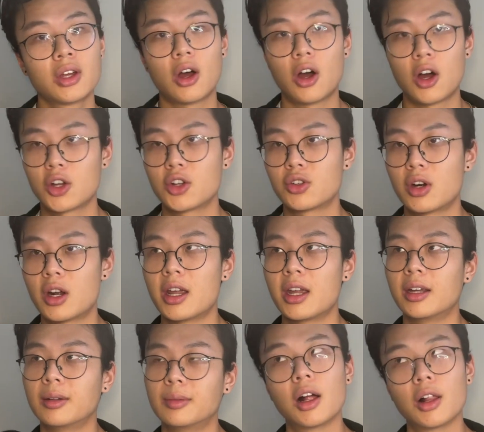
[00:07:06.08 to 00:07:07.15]

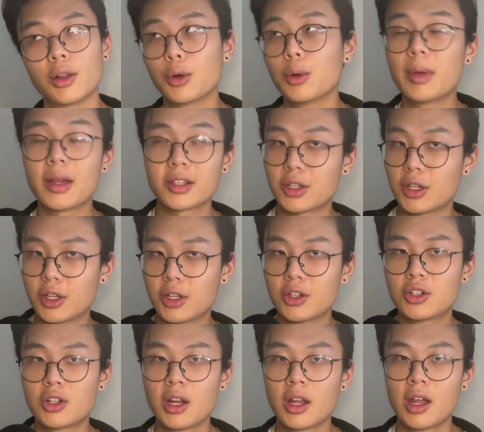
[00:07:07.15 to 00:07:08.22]
Andre a little
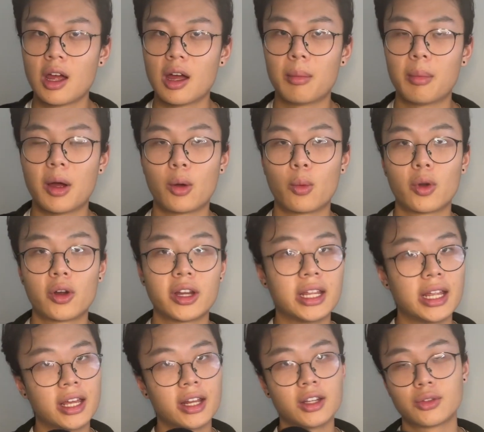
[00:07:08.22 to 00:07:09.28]
message about where he
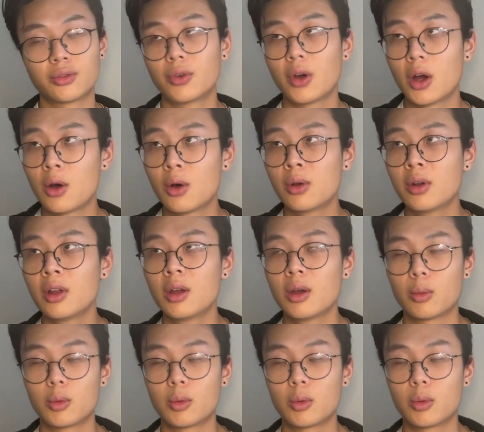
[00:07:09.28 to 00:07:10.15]
hid his phone,